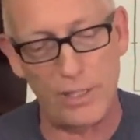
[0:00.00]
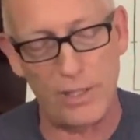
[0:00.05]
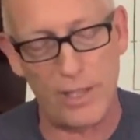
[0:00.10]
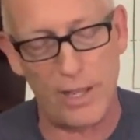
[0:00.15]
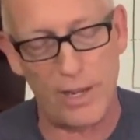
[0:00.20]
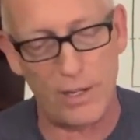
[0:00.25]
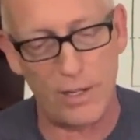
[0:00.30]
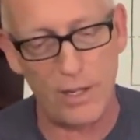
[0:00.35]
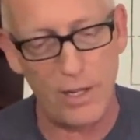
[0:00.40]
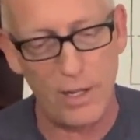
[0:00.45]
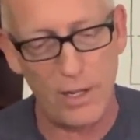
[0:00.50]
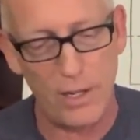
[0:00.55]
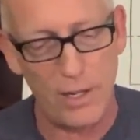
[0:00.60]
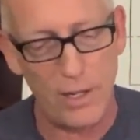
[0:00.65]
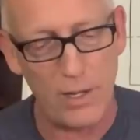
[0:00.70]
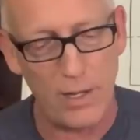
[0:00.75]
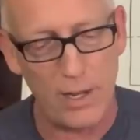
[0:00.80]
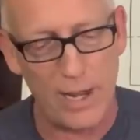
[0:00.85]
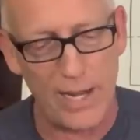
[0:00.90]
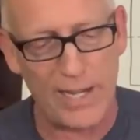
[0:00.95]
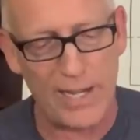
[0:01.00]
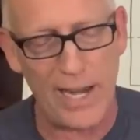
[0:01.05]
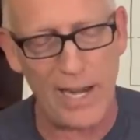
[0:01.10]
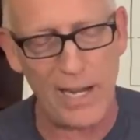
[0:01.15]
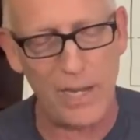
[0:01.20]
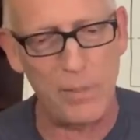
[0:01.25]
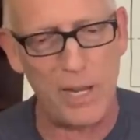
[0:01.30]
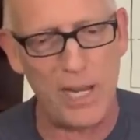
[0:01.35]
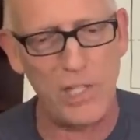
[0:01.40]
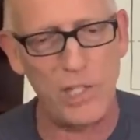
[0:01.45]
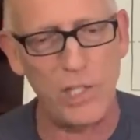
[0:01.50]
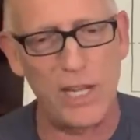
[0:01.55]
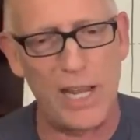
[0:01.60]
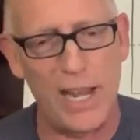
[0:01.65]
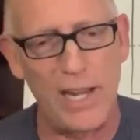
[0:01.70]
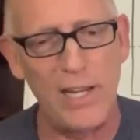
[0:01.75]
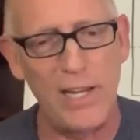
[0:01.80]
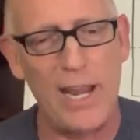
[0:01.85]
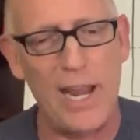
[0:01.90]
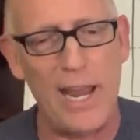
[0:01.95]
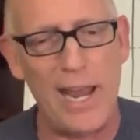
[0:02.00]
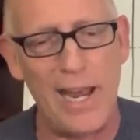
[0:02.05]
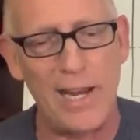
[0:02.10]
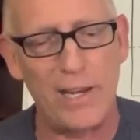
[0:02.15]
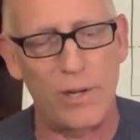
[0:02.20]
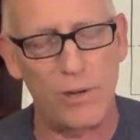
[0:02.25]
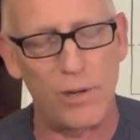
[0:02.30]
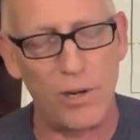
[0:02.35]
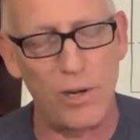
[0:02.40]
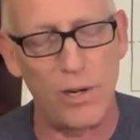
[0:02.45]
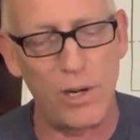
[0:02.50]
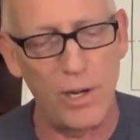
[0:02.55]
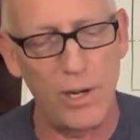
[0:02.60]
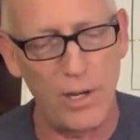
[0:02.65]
that I can't imagine any hacker